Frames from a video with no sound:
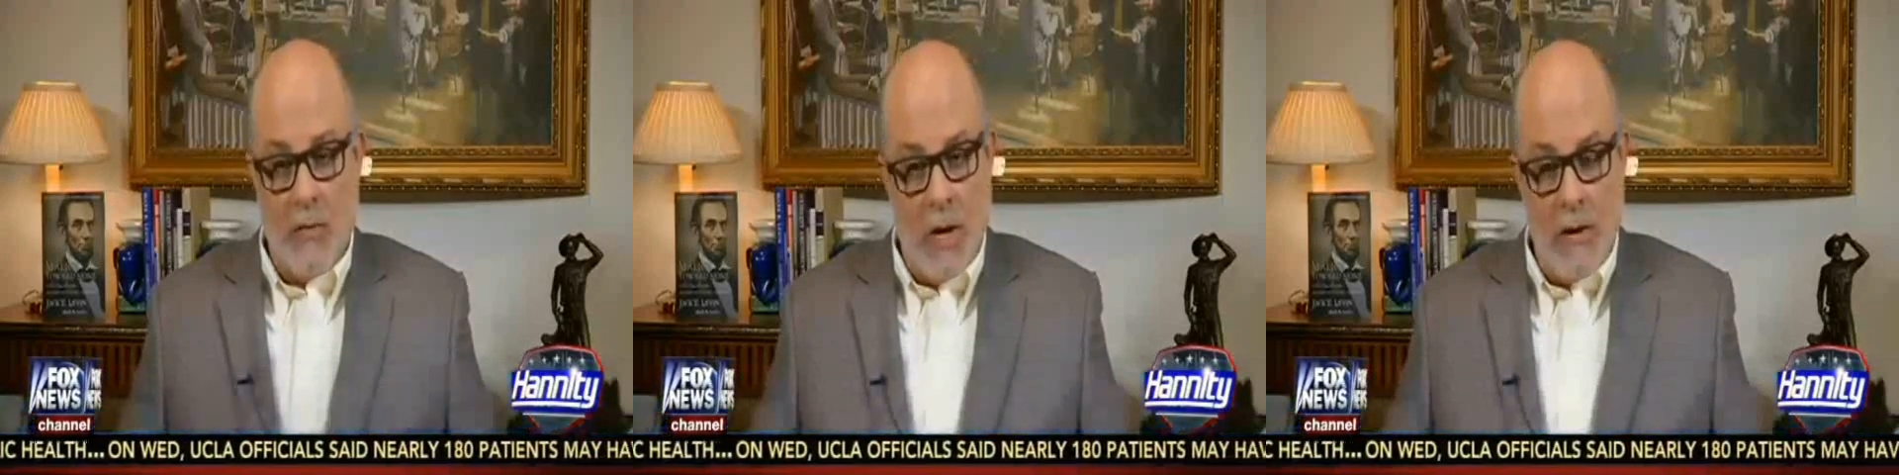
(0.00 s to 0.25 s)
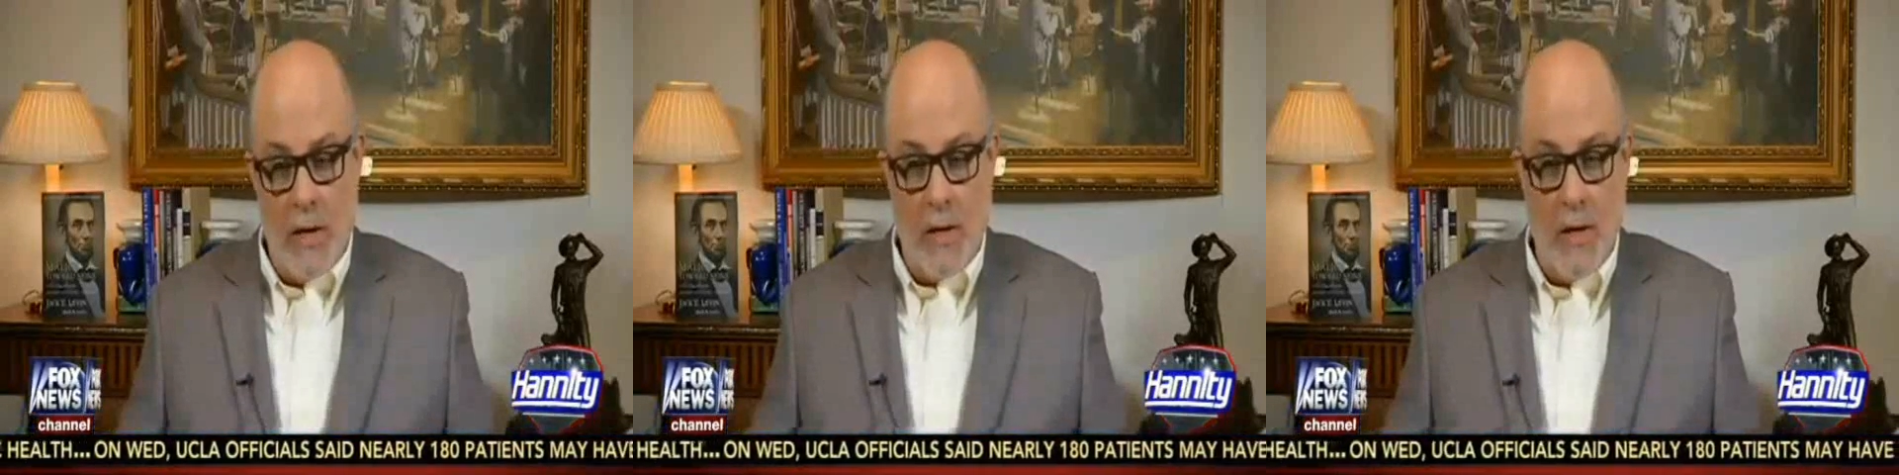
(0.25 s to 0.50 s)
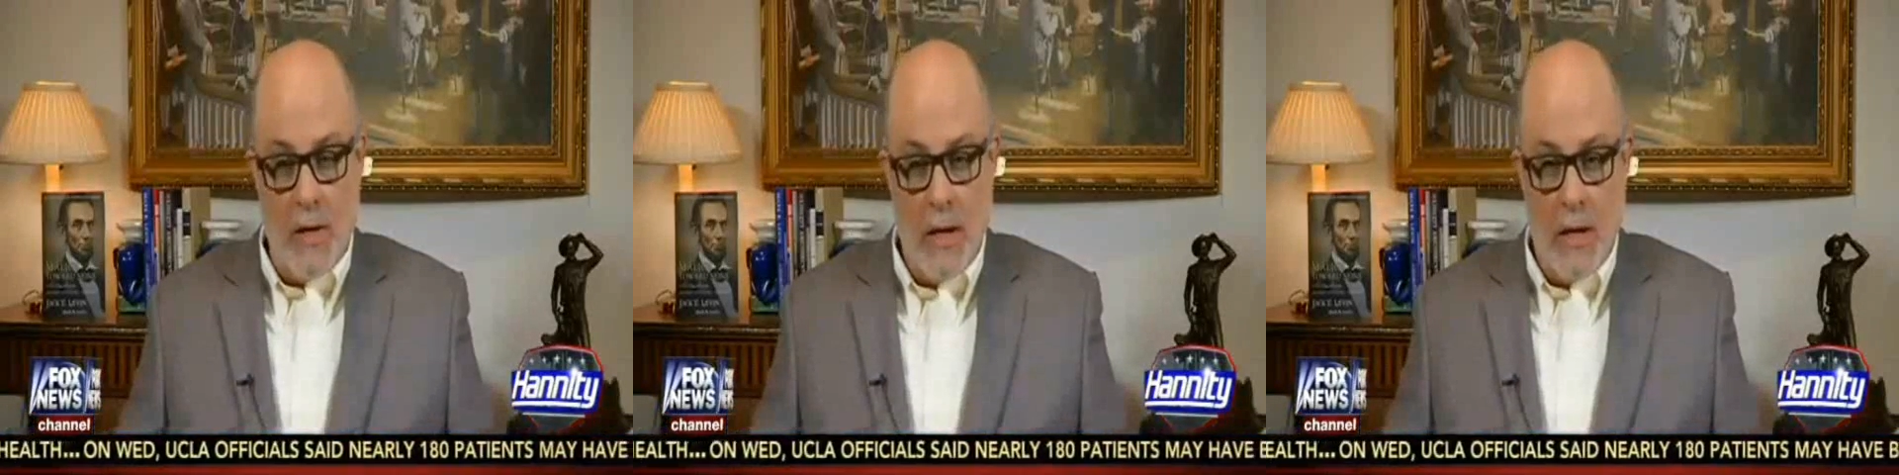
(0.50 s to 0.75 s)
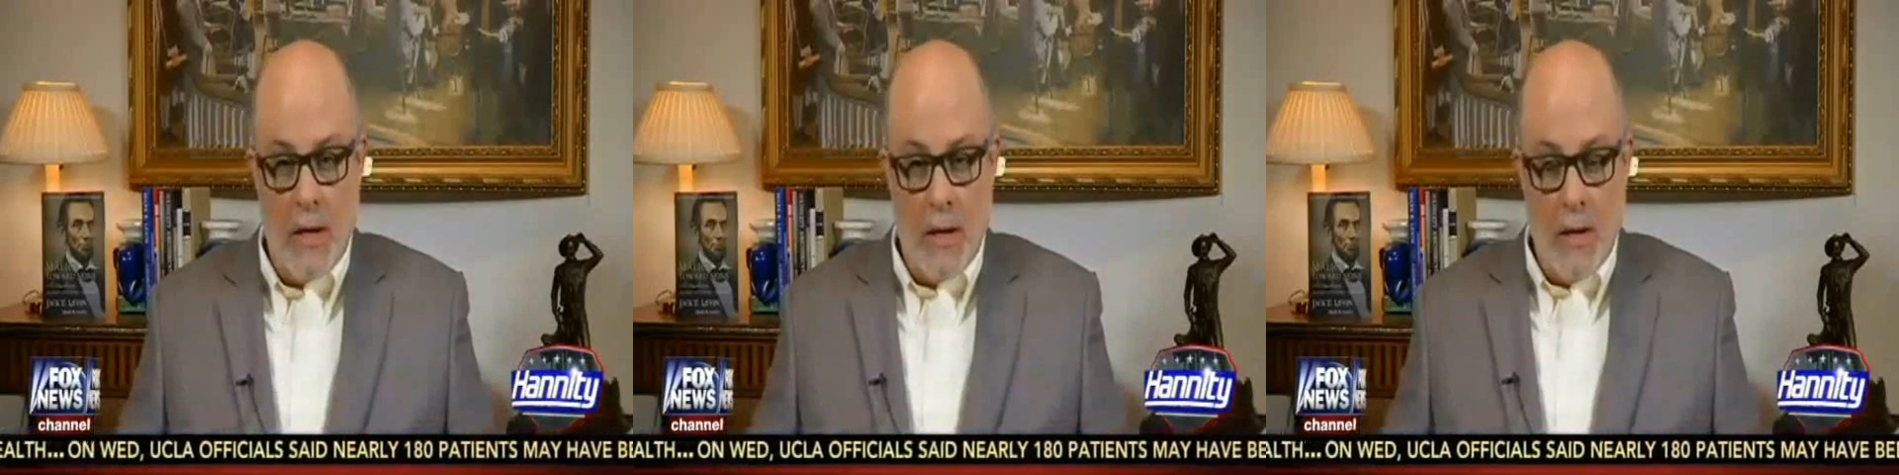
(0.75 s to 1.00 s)
America,
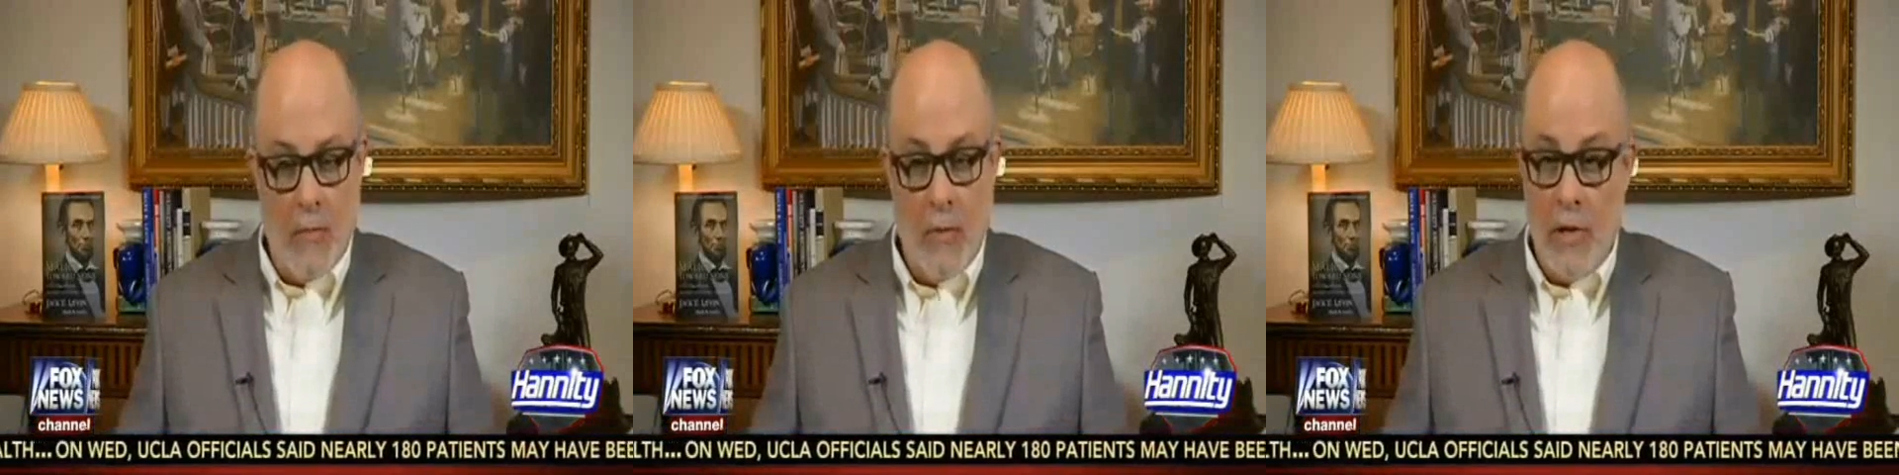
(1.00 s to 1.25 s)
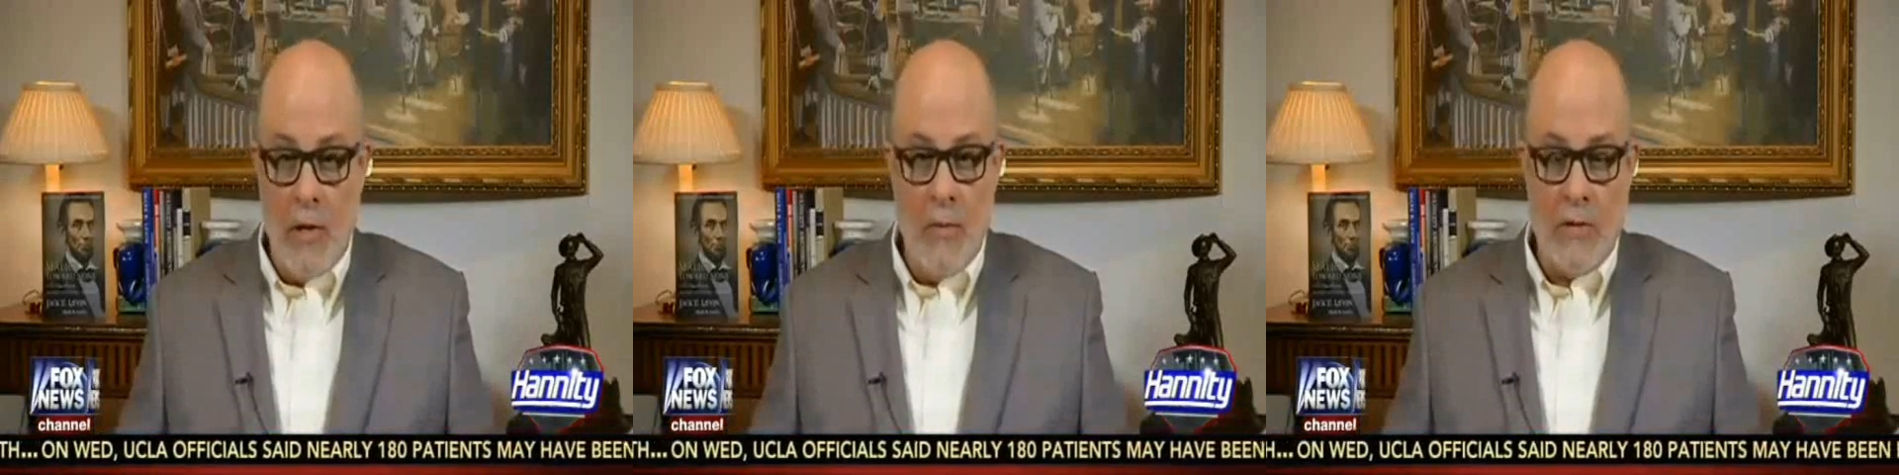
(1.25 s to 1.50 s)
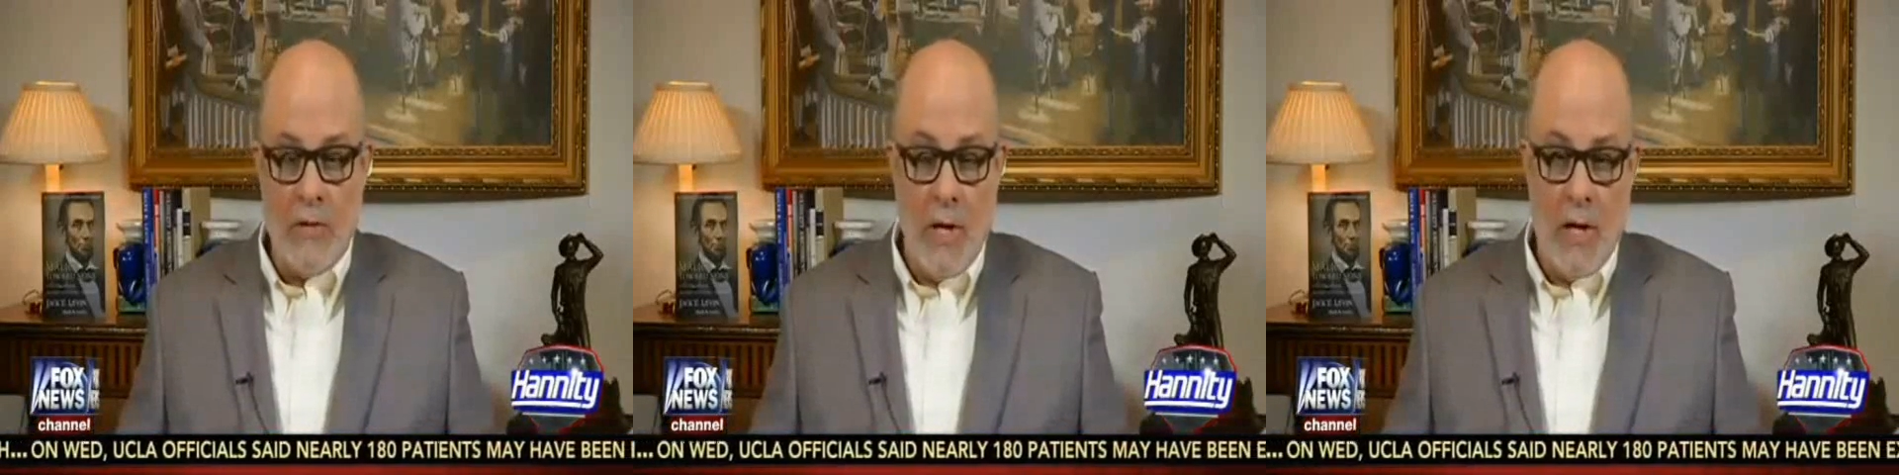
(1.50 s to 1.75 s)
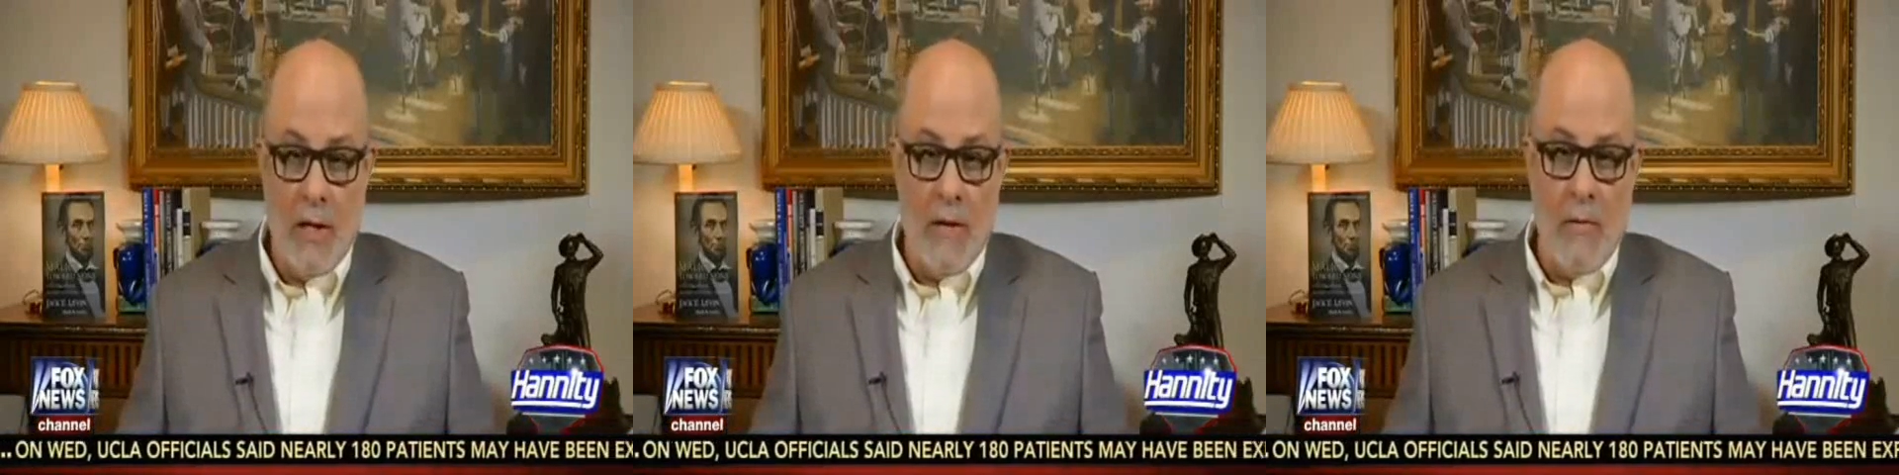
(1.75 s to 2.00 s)
well, then you must not